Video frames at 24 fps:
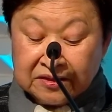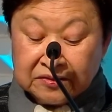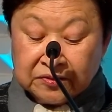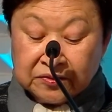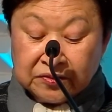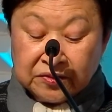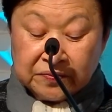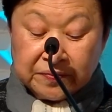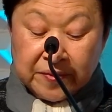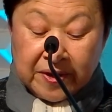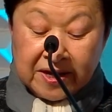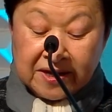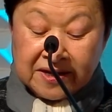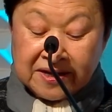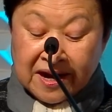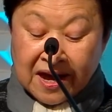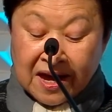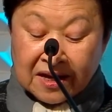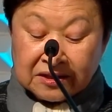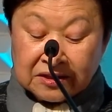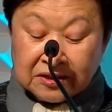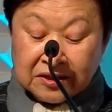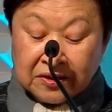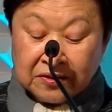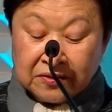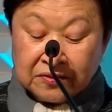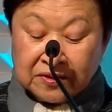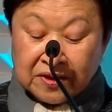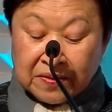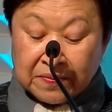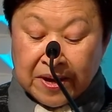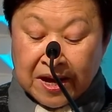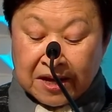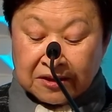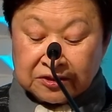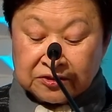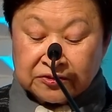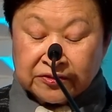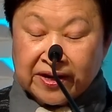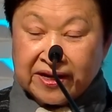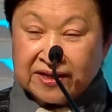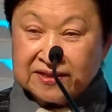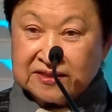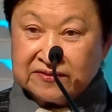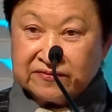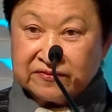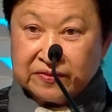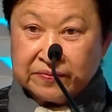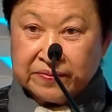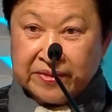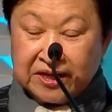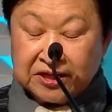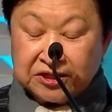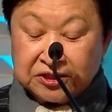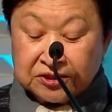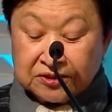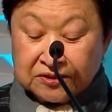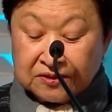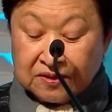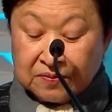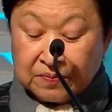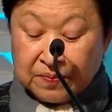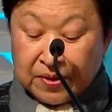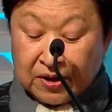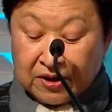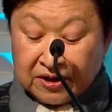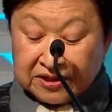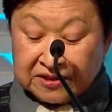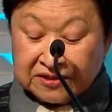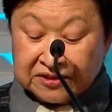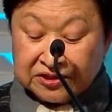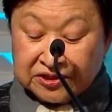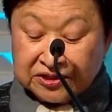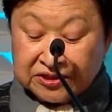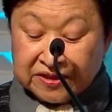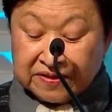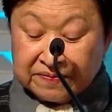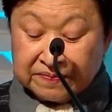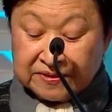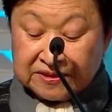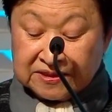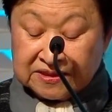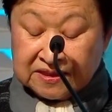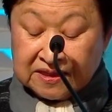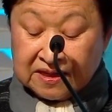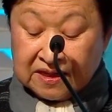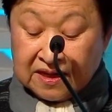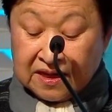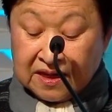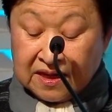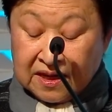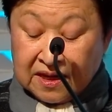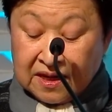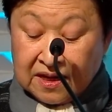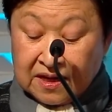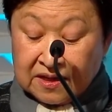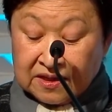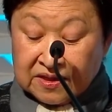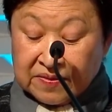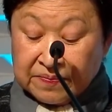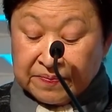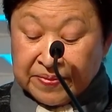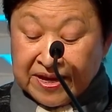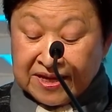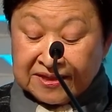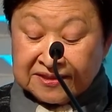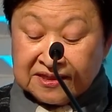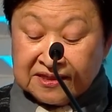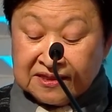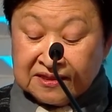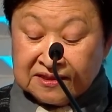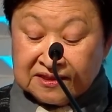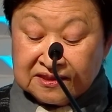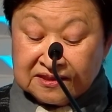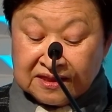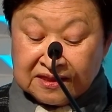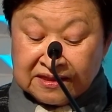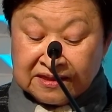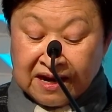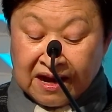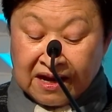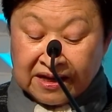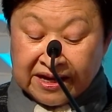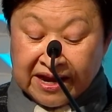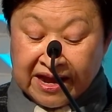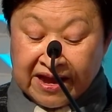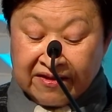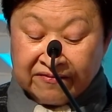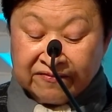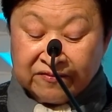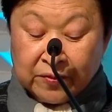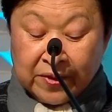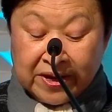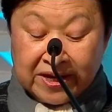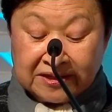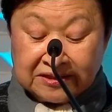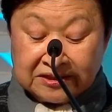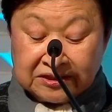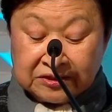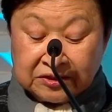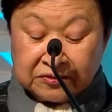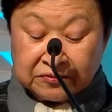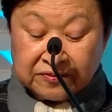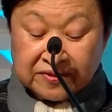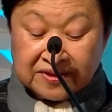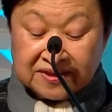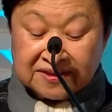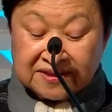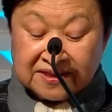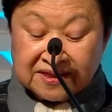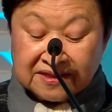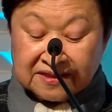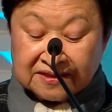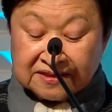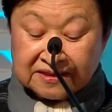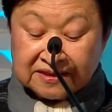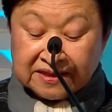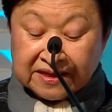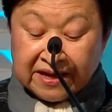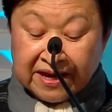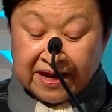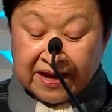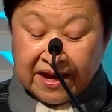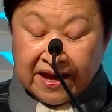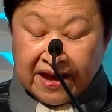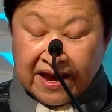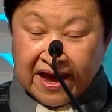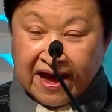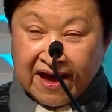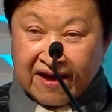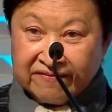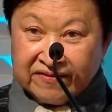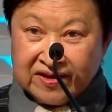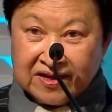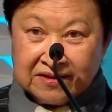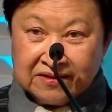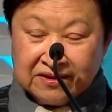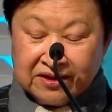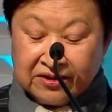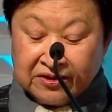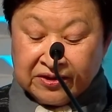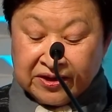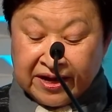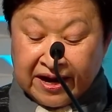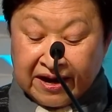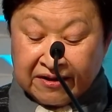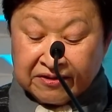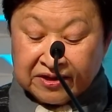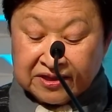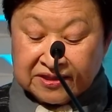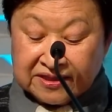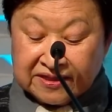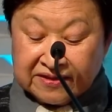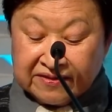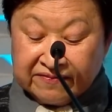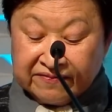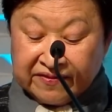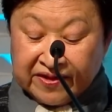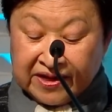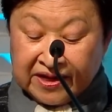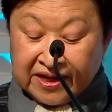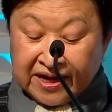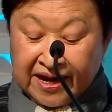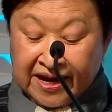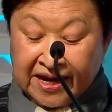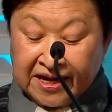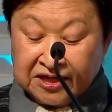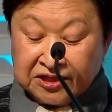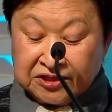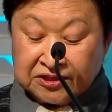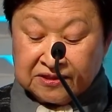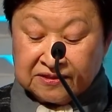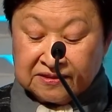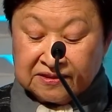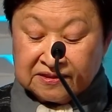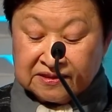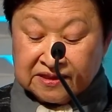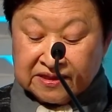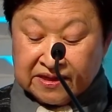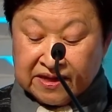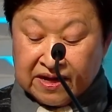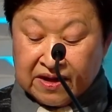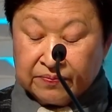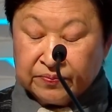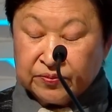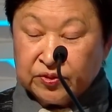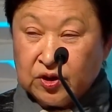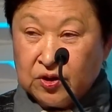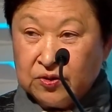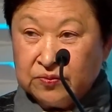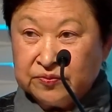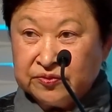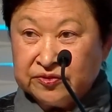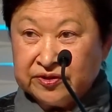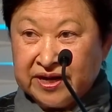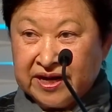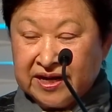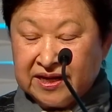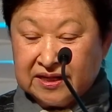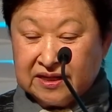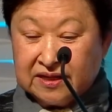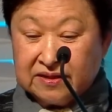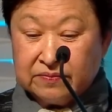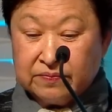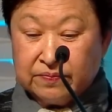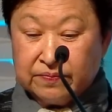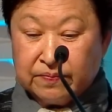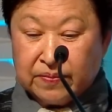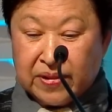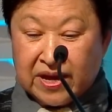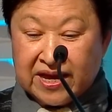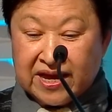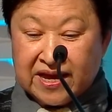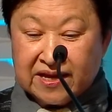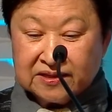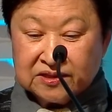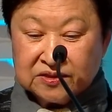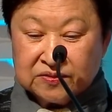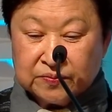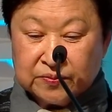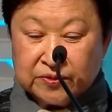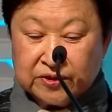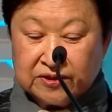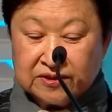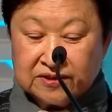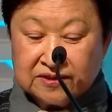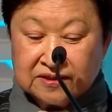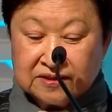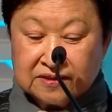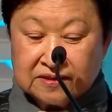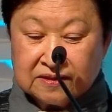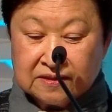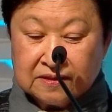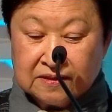group had not known about transformational partnerships. The peasants did not have ways to resist having their narrative and agency appropriated by experts.